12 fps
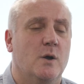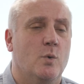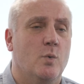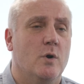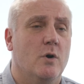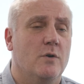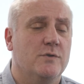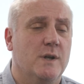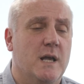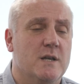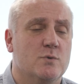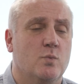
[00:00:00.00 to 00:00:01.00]
We are often
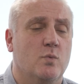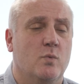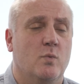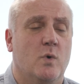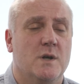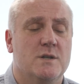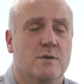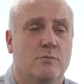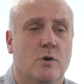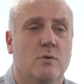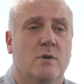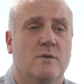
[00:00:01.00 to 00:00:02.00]
asked what is the
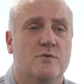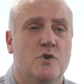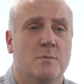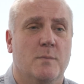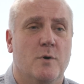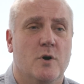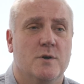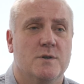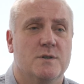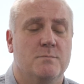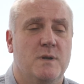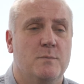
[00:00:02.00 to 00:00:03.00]
role of tumor
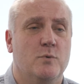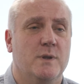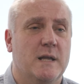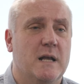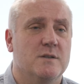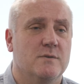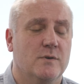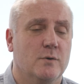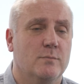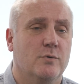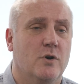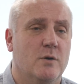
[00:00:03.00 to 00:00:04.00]
markers in people with Cancer
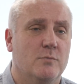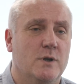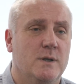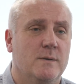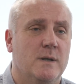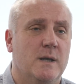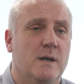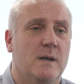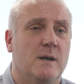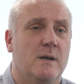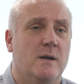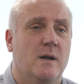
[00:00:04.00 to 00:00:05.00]
Unknown Primary,
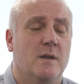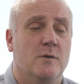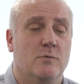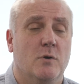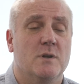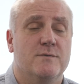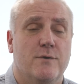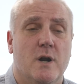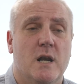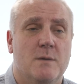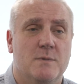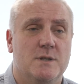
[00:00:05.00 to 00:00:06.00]
and the role is very
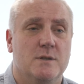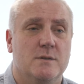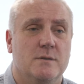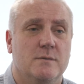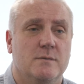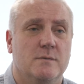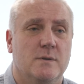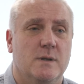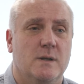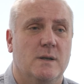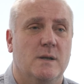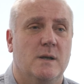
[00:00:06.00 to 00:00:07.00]
limited.
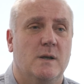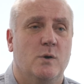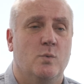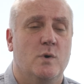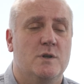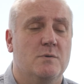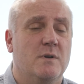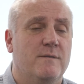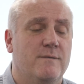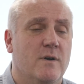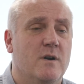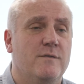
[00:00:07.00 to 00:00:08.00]
We do it in
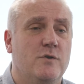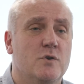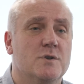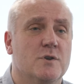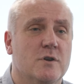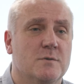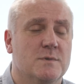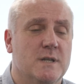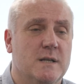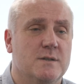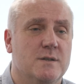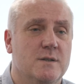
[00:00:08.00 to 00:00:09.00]
very few
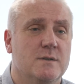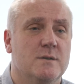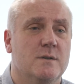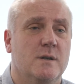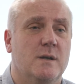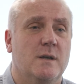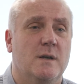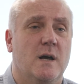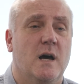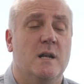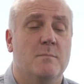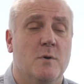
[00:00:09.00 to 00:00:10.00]
circumstances, and in